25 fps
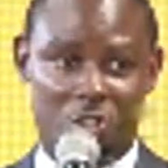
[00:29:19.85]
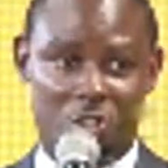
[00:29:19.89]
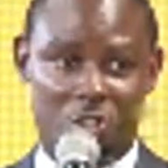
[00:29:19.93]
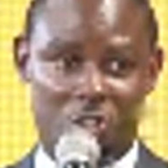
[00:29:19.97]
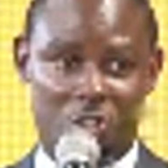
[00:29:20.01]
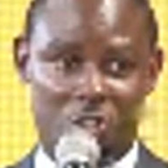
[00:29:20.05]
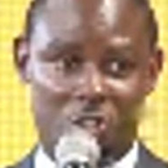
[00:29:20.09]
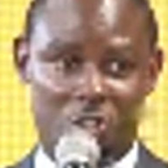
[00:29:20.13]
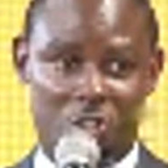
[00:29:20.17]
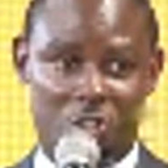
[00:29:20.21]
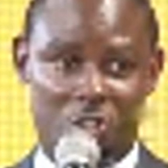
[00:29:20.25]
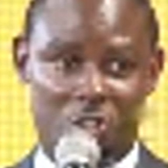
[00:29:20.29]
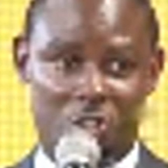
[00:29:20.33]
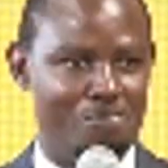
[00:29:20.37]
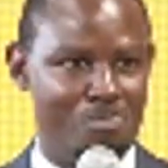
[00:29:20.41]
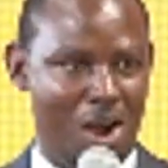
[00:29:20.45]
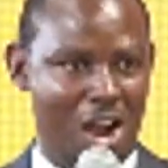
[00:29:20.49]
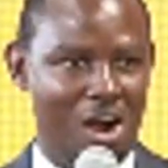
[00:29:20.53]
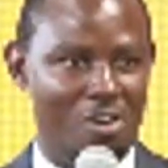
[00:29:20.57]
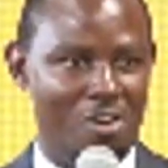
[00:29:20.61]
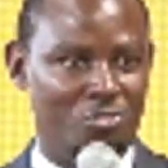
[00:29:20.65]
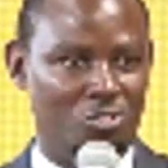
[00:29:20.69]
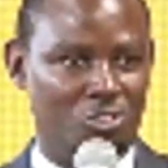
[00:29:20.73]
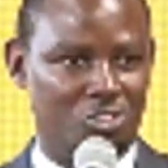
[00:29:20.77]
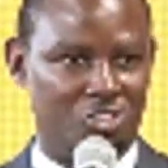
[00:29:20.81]
just by
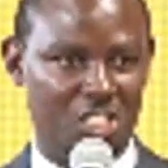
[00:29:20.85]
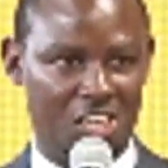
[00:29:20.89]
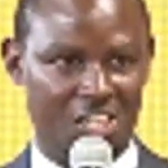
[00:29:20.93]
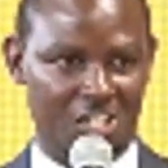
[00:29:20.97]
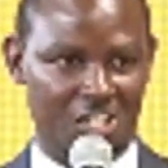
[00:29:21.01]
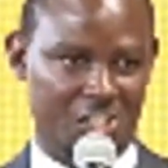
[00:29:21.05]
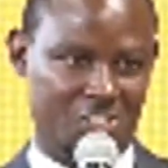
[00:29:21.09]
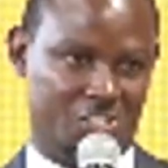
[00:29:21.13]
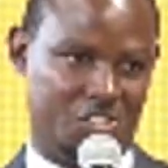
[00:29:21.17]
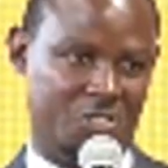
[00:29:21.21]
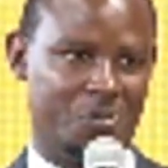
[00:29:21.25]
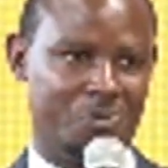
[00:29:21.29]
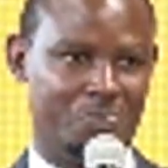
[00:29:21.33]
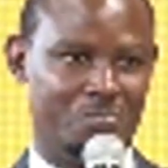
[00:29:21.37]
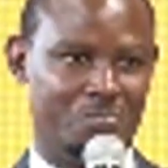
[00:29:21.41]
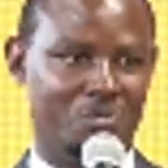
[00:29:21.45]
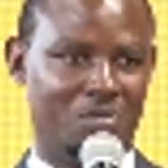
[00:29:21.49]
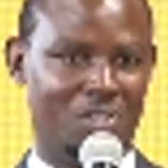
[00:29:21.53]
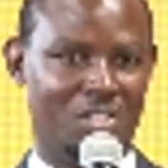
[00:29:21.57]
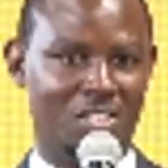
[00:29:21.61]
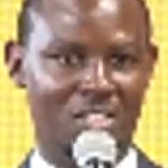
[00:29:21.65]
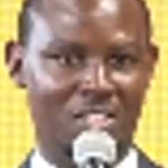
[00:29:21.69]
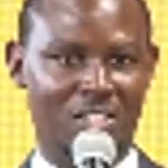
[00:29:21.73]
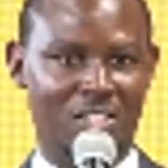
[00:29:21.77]
the power of your signature.